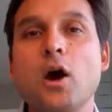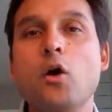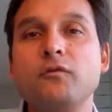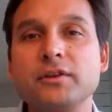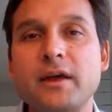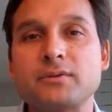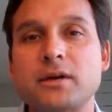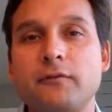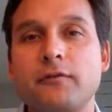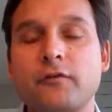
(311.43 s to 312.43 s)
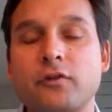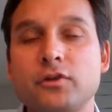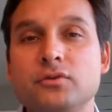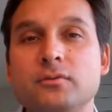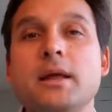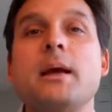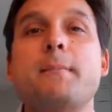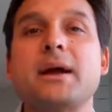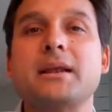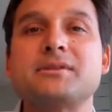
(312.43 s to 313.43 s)
Hopefully that was helpful for you.
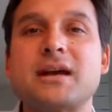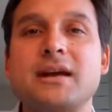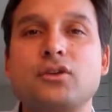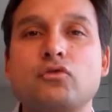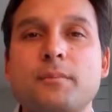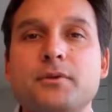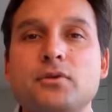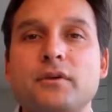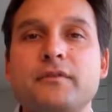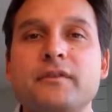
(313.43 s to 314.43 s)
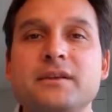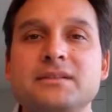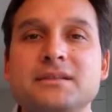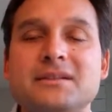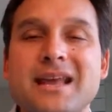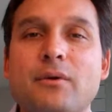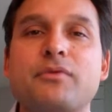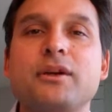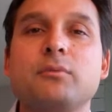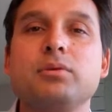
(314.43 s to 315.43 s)
My name is Kyan Krippendorf. This is the
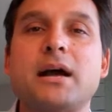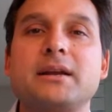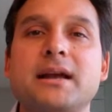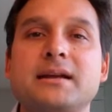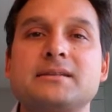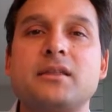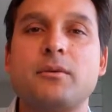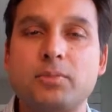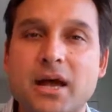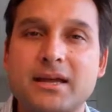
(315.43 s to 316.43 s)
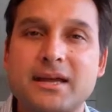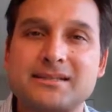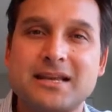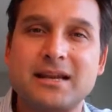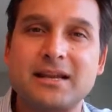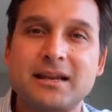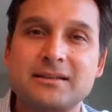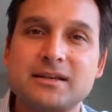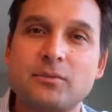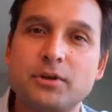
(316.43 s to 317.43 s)
Outthinker Blogcast, the blogcast
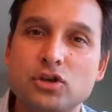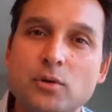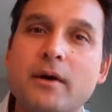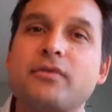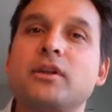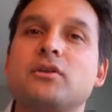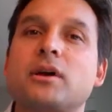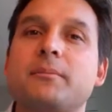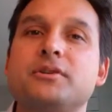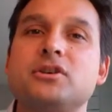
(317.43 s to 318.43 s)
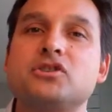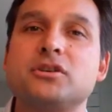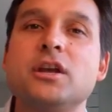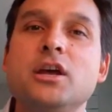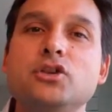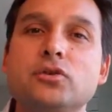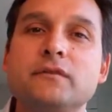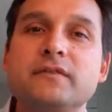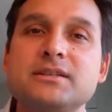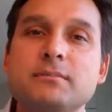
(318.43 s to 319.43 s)
dedicated to helping you outthink your competition. You
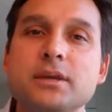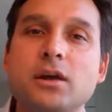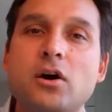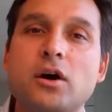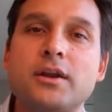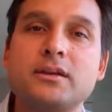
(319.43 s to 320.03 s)
can visit me on